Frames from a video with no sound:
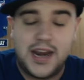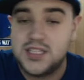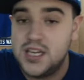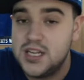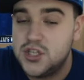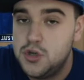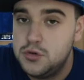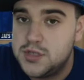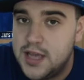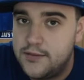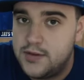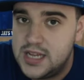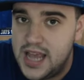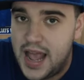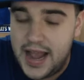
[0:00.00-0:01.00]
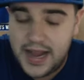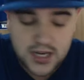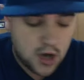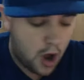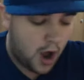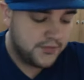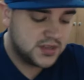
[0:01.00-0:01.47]
He's hitting 278
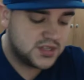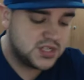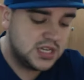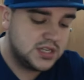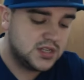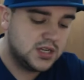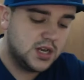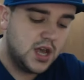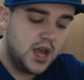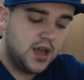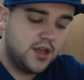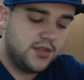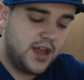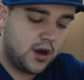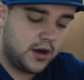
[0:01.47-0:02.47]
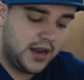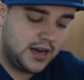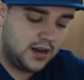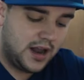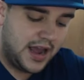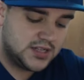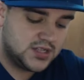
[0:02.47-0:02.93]
on the season there in
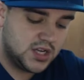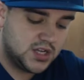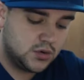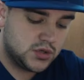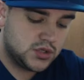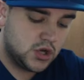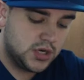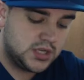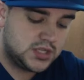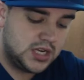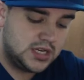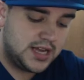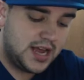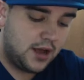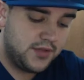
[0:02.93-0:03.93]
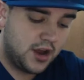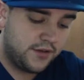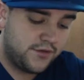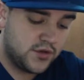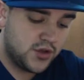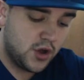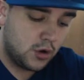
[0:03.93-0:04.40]
Lansing, so it's good to see down there
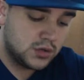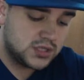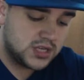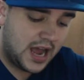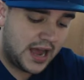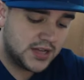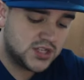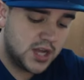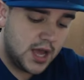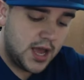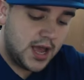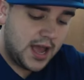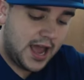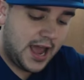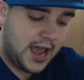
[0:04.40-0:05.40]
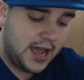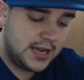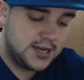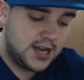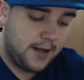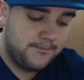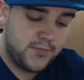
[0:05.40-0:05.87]
for those guys,
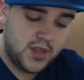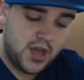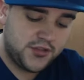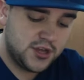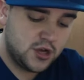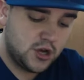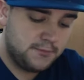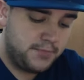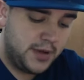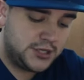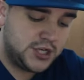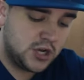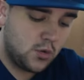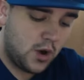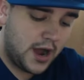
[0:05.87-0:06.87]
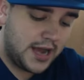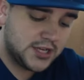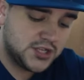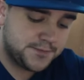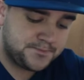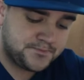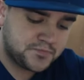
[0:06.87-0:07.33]
and nothing good
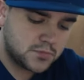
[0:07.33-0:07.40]
pitching-wise.